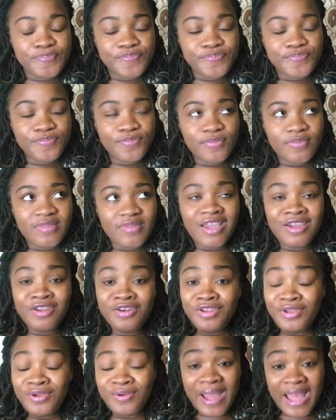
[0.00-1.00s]
new
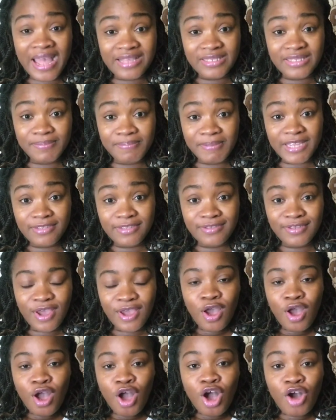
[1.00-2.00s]
aspect of
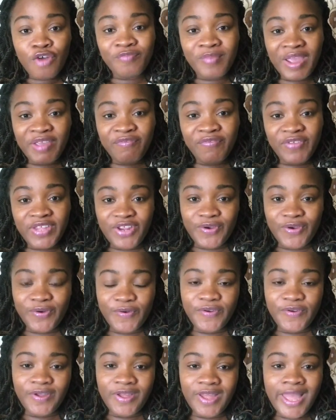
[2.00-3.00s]
my video.
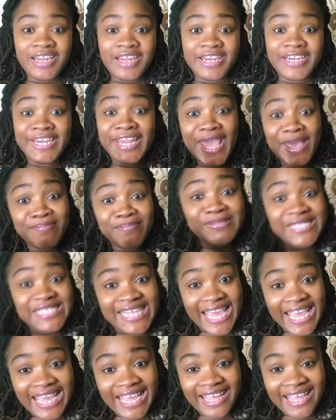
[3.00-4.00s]
Them
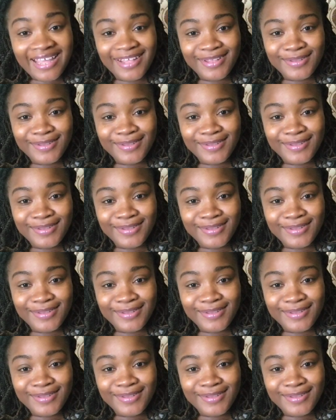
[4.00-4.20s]
say.